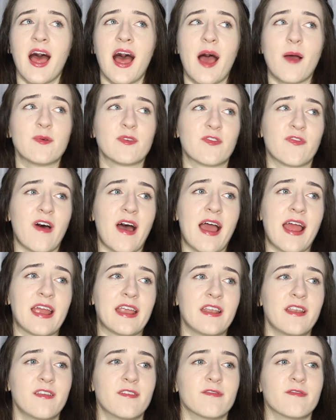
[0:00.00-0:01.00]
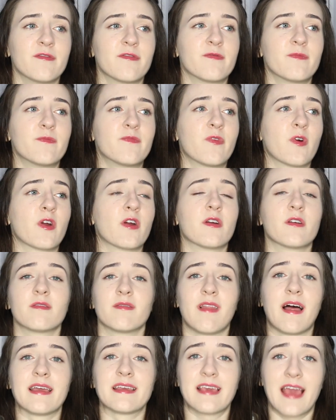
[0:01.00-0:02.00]
I was fine for
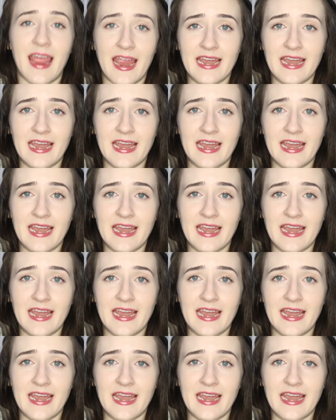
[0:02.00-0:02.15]
like